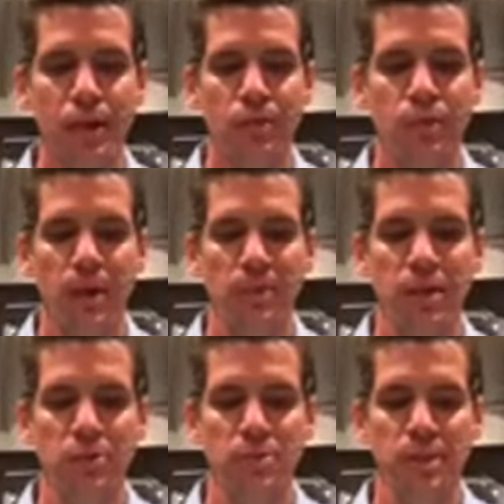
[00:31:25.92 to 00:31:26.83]
for my
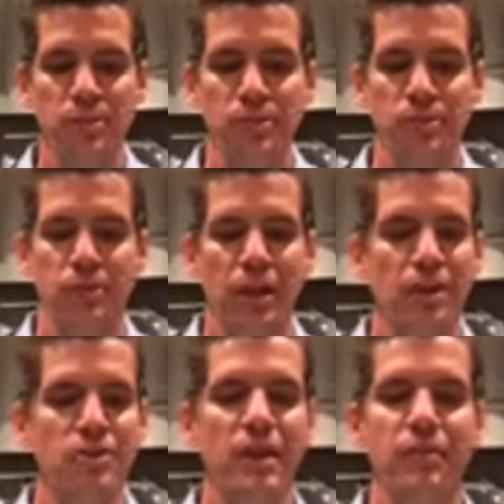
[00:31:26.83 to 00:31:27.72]
mouth will speak truth.
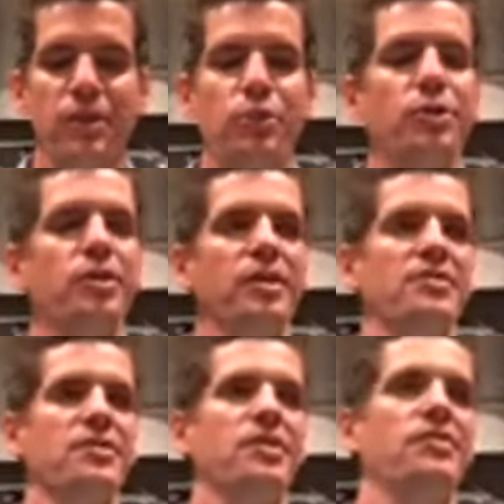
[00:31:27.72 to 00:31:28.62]
There's nothing crooked.
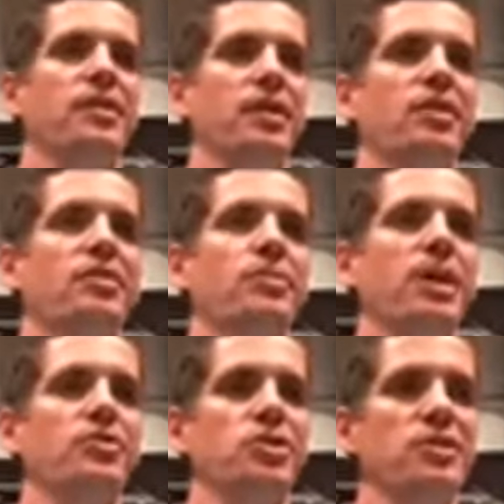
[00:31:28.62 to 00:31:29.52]
That's the other thing I love
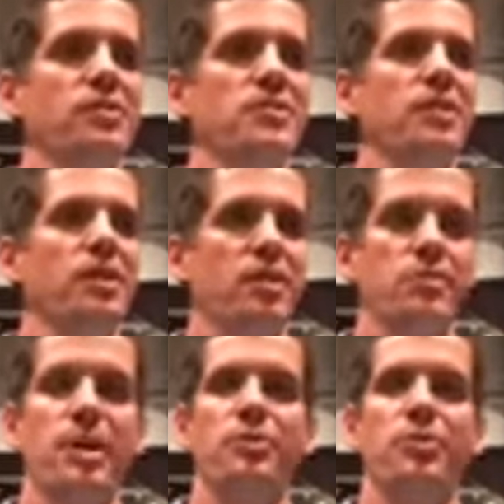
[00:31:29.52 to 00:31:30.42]
about Jesus and I love
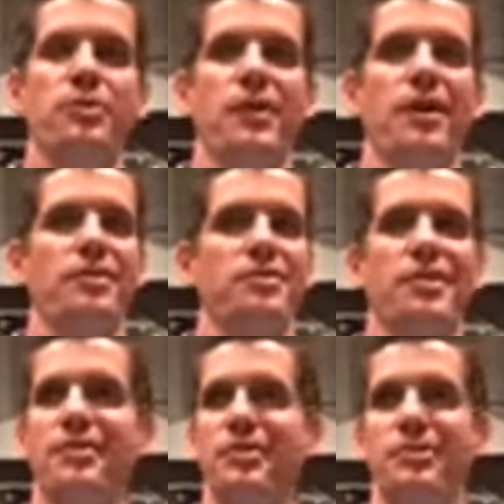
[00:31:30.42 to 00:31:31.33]
about the Word of God. There's
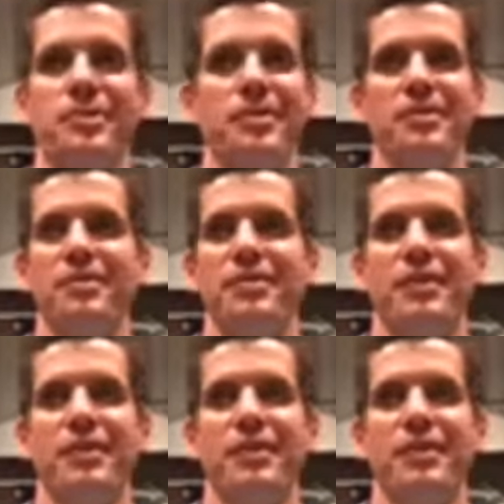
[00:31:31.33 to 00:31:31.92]
nothing crooked.